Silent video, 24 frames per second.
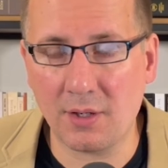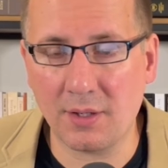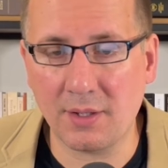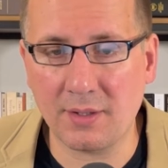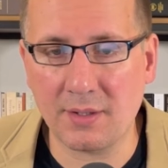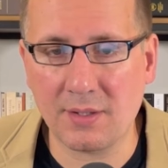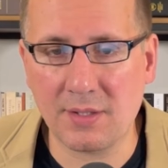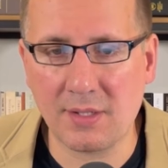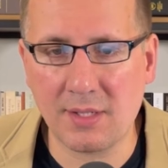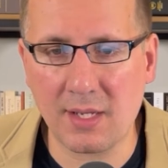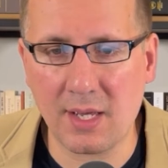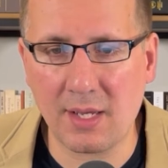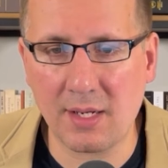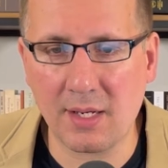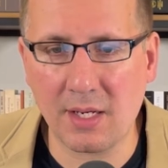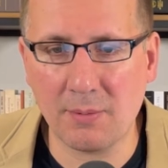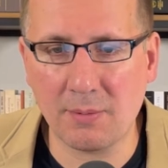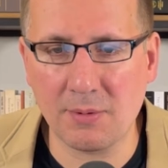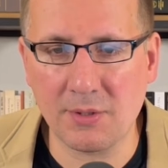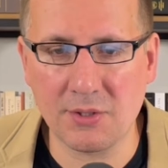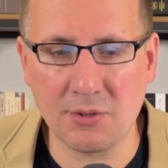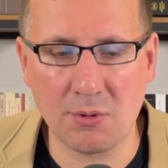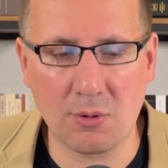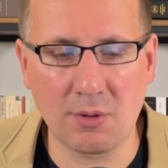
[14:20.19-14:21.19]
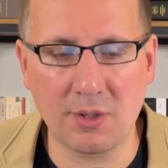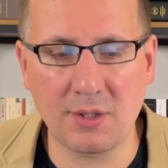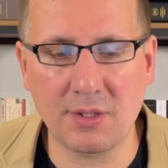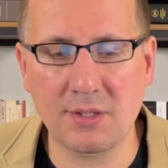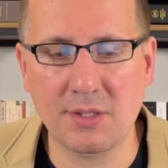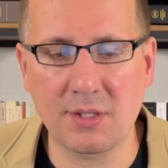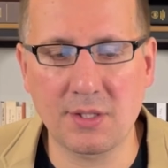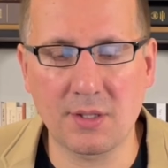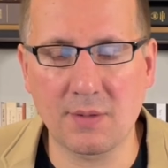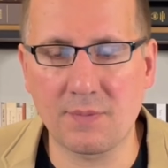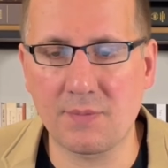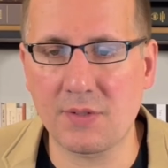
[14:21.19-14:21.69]
Instead, he resorted
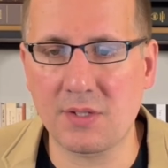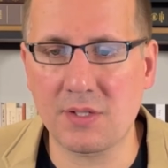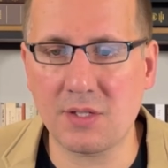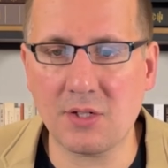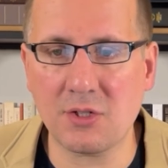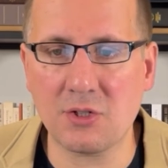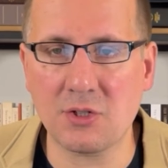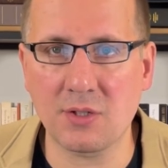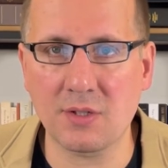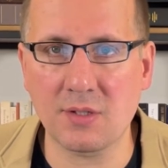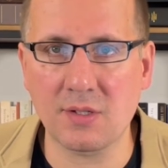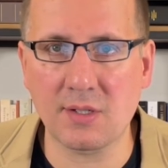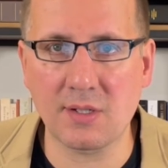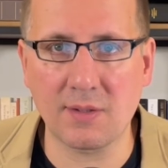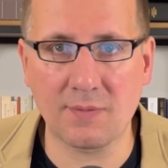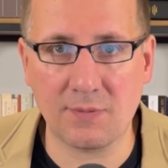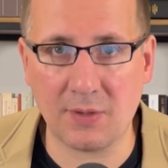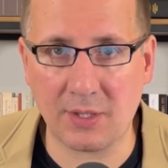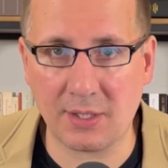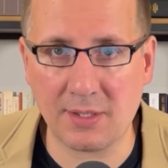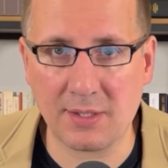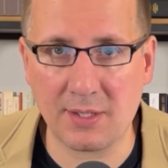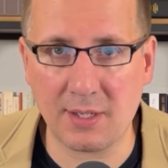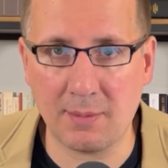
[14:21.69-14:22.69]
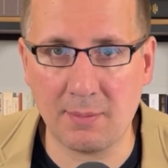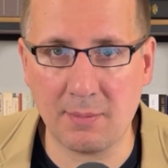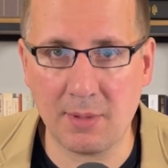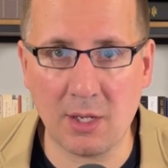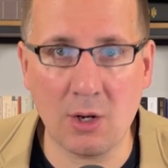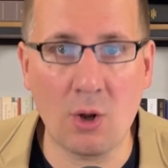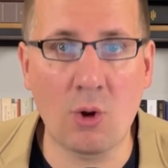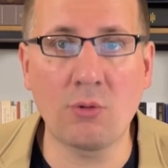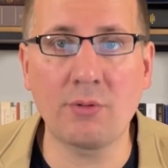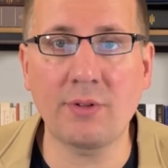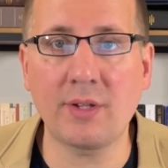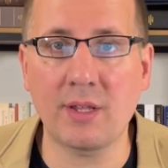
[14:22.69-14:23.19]
to the physicians to fix him, and
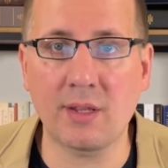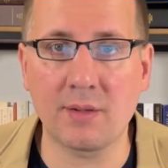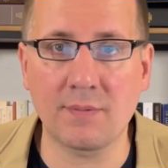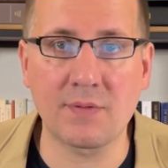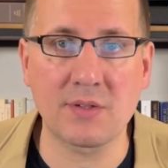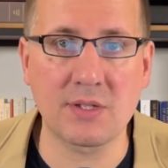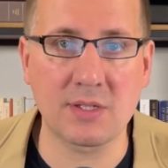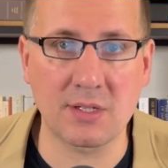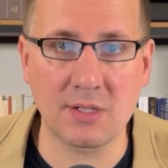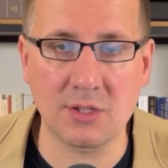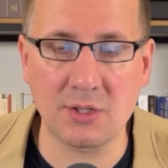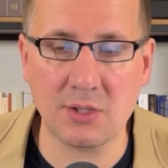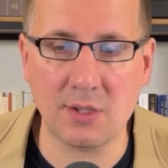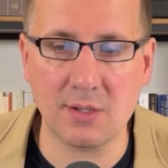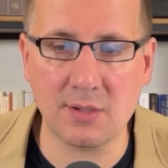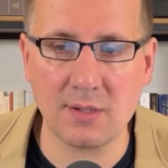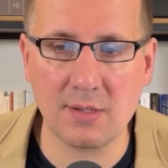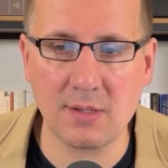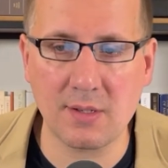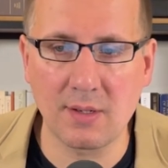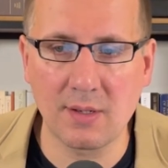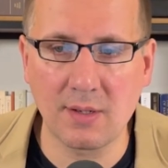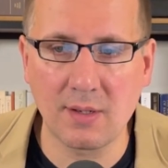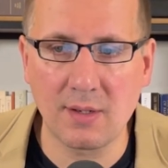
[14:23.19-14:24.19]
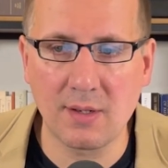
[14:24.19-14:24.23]
only the physicians.